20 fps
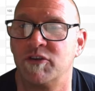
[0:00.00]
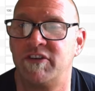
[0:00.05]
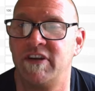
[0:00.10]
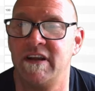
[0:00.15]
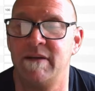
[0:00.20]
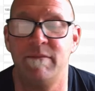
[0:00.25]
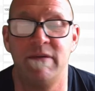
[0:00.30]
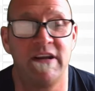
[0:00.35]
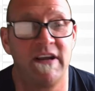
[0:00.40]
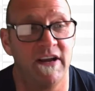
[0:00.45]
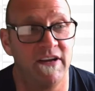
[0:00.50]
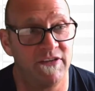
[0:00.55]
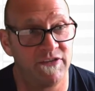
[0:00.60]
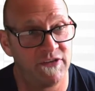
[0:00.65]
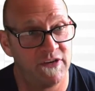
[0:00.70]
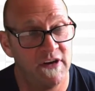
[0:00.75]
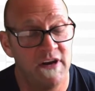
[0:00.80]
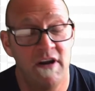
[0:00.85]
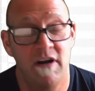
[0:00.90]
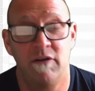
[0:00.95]
because
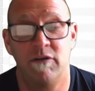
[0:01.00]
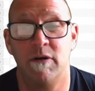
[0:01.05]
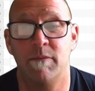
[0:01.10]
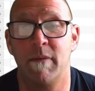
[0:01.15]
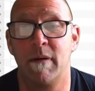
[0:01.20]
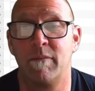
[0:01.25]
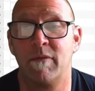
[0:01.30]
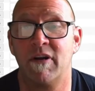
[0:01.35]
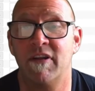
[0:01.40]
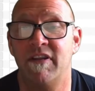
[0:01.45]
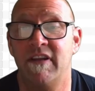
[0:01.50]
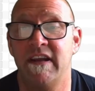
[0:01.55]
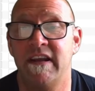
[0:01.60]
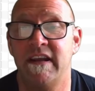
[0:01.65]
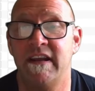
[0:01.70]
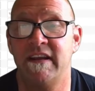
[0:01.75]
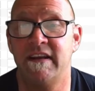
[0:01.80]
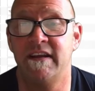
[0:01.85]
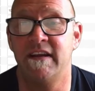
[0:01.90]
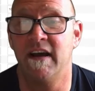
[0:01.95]
remember
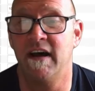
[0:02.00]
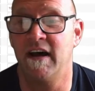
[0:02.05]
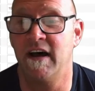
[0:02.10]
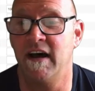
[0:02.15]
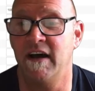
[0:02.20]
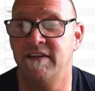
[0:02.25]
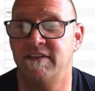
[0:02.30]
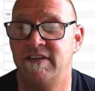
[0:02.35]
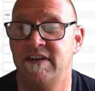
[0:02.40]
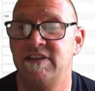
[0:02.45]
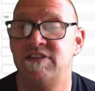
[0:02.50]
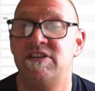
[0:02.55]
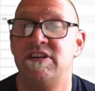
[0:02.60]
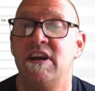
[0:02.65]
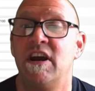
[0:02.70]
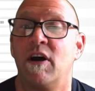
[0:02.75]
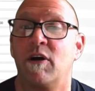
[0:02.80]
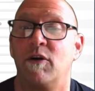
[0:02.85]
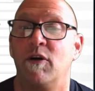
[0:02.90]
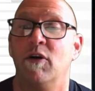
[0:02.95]
the
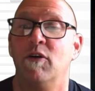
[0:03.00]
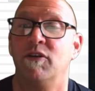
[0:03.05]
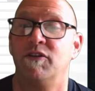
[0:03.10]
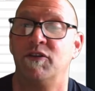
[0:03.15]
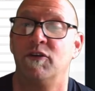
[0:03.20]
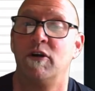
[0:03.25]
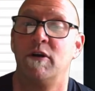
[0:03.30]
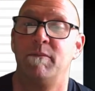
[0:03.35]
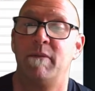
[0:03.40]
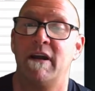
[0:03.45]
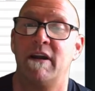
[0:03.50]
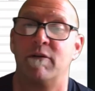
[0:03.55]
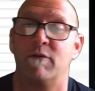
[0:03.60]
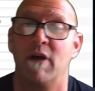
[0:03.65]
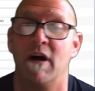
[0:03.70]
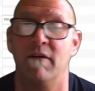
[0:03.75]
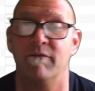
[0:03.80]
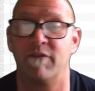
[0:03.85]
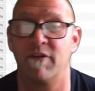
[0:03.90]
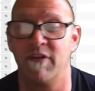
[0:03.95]
DGRO has only been
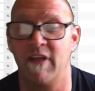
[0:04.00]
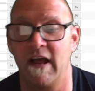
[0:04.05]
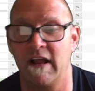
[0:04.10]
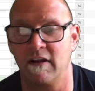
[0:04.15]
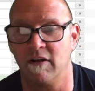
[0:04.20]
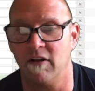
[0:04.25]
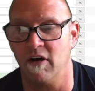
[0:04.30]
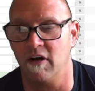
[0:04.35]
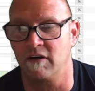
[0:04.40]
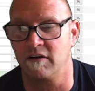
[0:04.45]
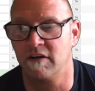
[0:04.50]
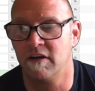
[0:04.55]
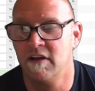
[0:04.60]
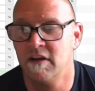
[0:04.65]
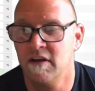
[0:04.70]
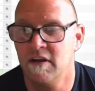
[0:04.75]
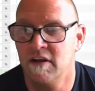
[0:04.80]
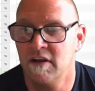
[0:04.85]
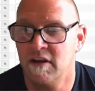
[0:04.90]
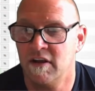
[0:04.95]
around for that long.
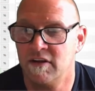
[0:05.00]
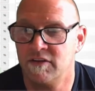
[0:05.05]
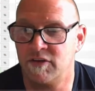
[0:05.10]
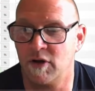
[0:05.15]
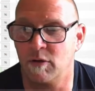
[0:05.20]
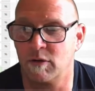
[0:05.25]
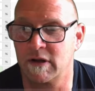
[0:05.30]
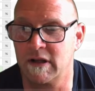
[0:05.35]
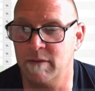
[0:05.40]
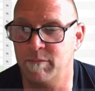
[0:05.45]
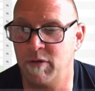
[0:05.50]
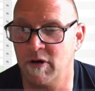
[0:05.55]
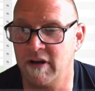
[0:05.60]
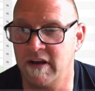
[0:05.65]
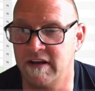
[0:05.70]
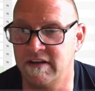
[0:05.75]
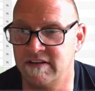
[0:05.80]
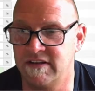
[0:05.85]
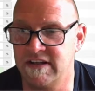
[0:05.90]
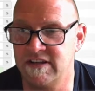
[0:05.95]
So we're going to put
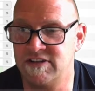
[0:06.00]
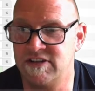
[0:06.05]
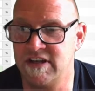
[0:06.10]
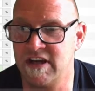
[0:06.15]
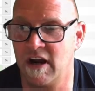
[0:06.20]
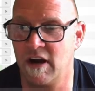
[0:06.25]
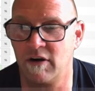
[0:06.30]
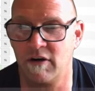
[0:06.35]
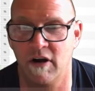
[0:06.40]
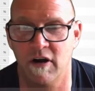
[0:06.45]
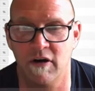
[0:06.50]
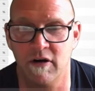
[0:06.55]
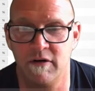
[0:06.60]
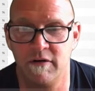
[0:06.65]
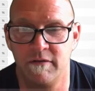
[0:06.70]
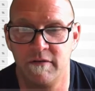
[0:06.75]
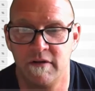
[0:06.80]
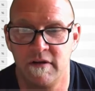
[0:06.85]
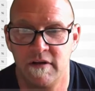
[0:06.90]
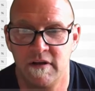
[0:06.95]
in DGRO,
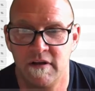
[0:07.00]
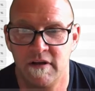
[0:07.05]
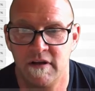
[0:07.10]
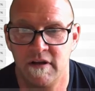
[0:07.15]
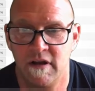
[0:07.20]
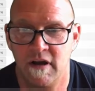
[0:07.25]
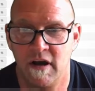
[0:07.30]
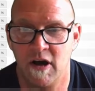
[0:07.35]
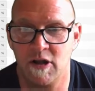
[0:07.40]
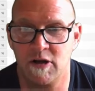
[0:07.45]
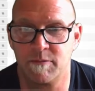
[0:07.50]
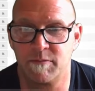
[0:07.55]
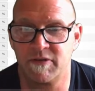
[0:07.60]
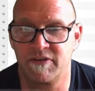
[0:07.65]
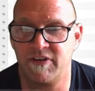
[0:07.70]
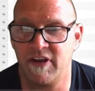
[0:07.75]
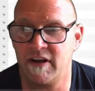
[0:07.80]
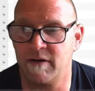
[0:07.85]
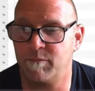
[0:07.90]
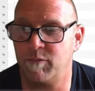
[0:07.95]

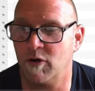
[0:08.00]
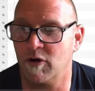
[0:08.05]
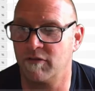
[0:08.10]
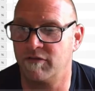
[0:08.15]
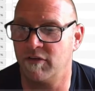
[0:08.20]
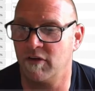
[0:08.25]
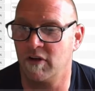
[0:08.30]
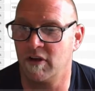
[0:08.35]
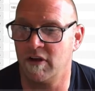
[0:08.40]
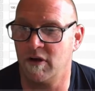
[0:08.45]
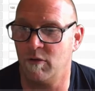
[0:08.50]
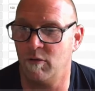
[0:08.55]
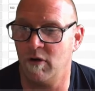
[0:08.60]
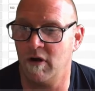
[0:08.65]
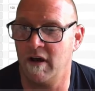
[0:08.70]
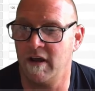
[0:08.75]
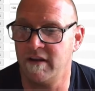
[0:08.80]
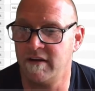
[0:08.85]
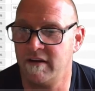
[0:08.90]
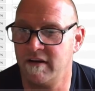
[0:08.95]
100% of portfolio
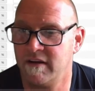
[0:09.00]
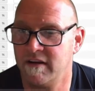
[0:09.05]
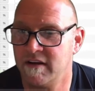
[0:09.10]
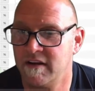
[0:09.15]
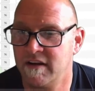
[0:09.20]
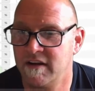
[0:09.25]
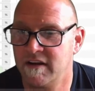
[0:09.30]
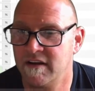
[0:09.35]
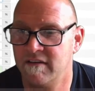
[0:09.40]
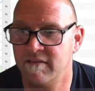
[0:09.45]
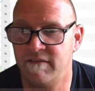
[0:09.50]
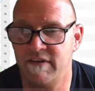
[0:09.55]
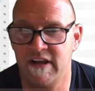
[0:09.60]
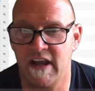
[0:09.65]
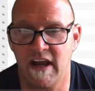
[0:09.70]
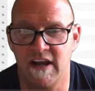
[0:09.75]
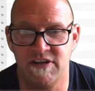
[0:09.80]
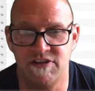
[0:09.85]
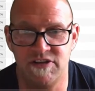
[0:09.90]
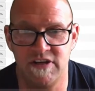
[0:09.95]
1,
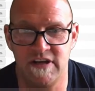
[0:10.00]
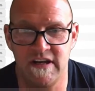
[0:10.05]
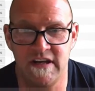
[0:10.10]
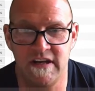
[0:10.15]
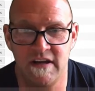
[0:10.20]
VIG,